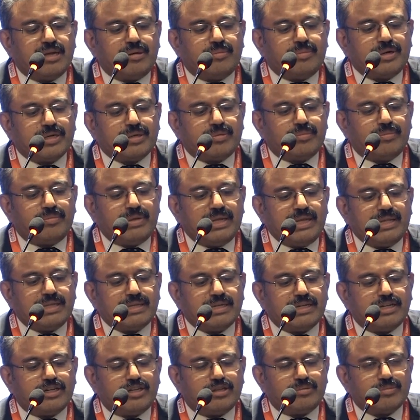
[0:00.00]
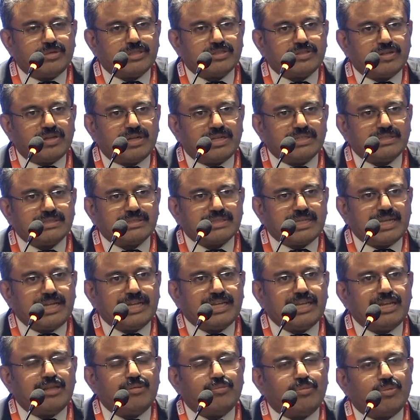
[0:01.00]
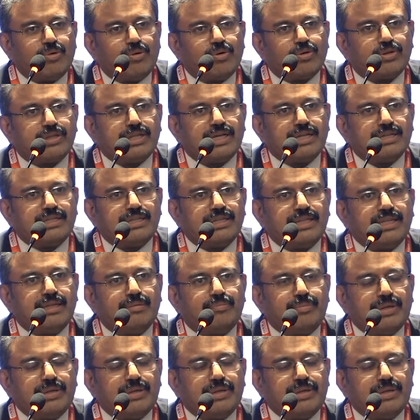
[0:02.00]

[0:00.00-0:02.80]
but malignant tumors are slightly more than the